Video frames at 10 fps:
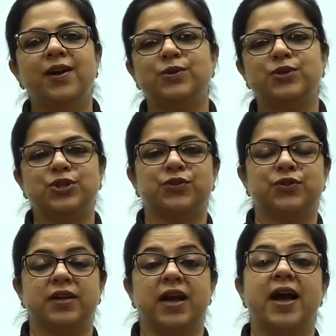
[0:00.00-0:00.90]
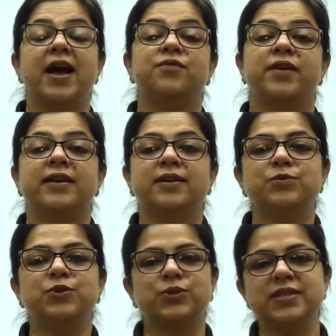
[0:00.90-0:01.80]
Hello children and
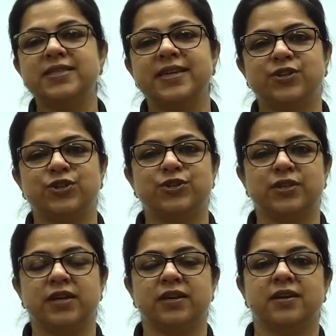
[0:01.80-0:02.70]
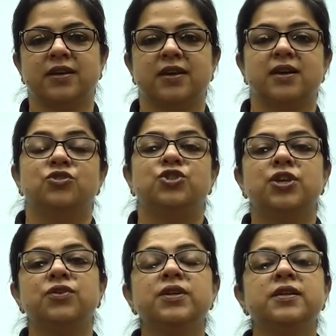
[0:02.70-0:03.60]
welcome to the session today.
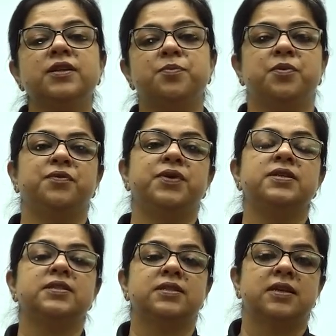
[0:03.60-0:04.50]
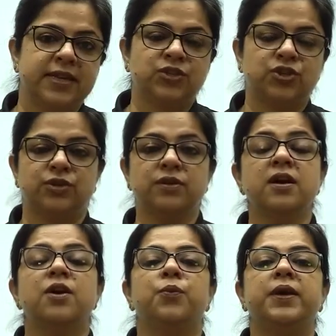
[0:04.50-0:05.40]
Children, in the previous session,
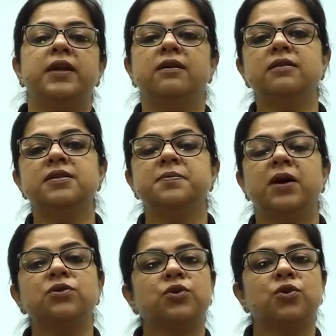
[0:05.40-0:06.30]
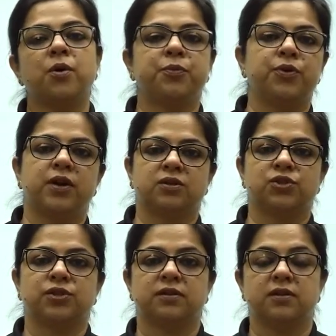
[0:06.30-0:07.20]
we learnt about crop
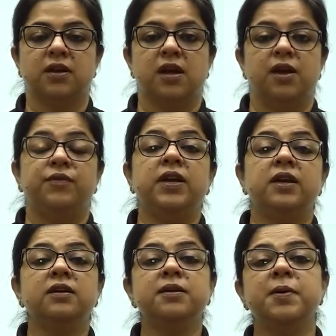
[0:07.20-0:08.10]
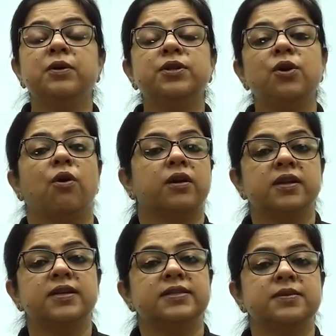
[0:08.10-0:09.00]
production. We learned about the
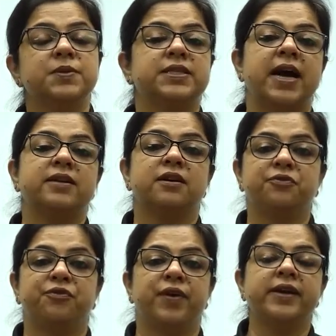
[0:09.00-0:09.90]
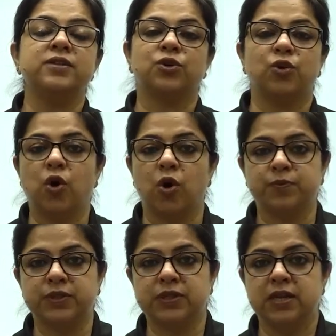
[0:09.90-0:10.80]
organisms that affect
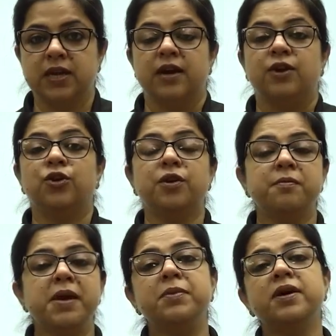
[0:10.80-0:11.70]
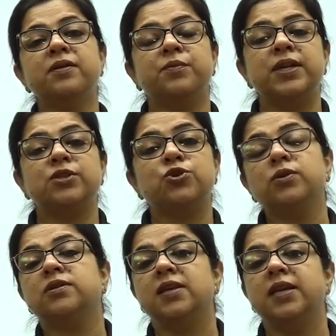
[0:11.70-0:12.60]
crops. You remember we
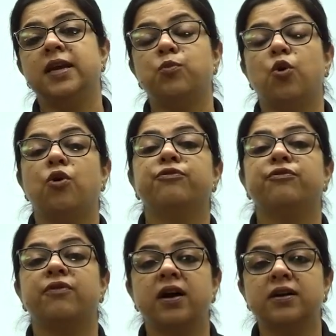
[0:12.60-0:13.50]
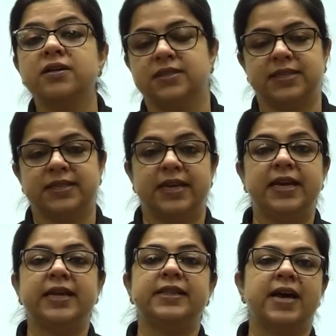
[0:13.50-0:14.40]
took the name of fungus
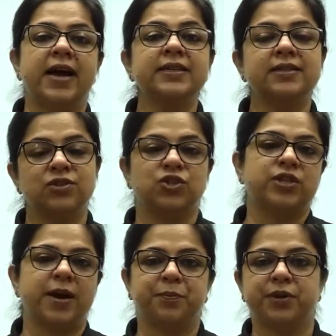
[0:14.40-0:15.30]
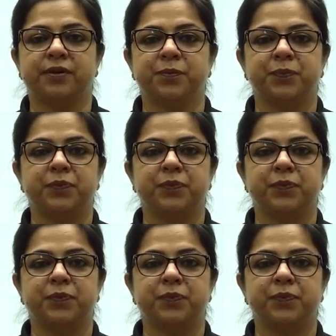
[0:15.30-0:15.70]
in that chapter.